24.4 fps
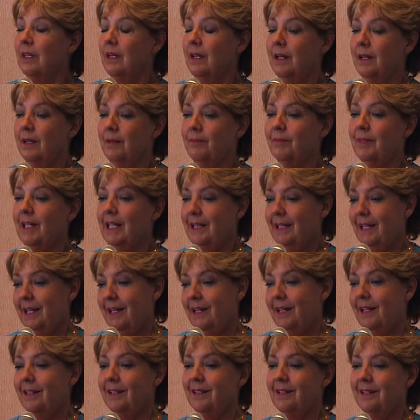Um,
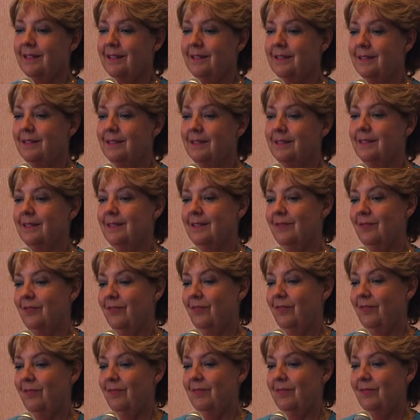clinic
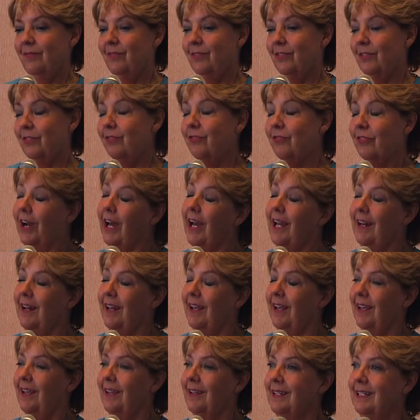for
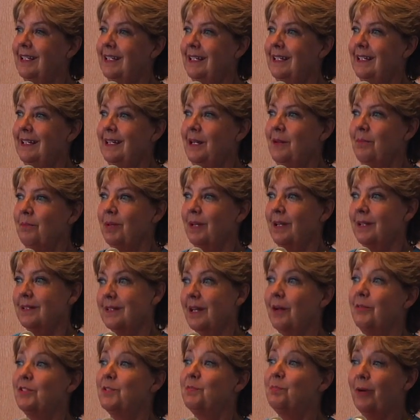Friday
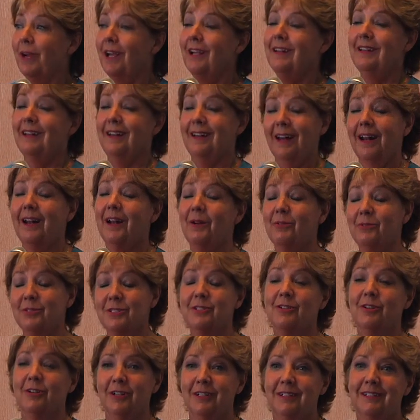because I was pregnant and I
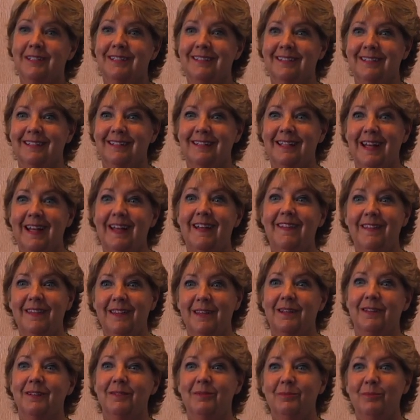was going to end
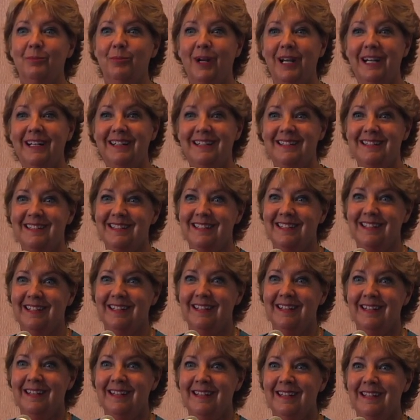the
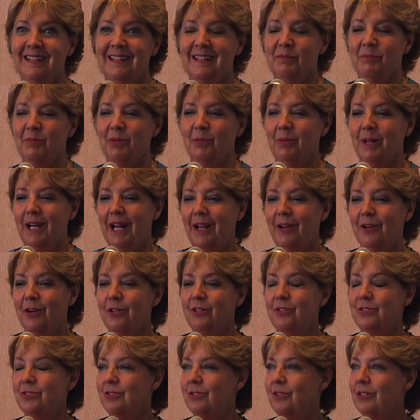pregnancy. But when I
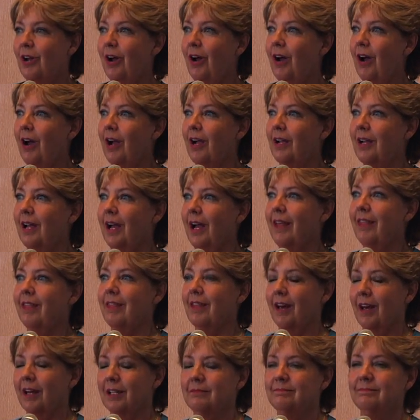heard you talk, I
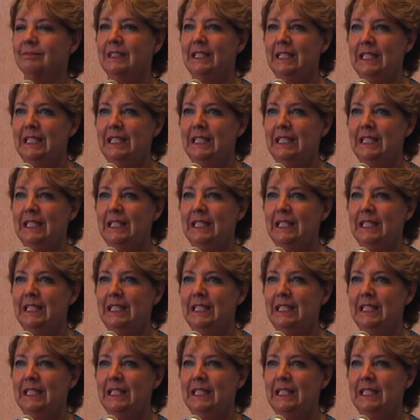thought,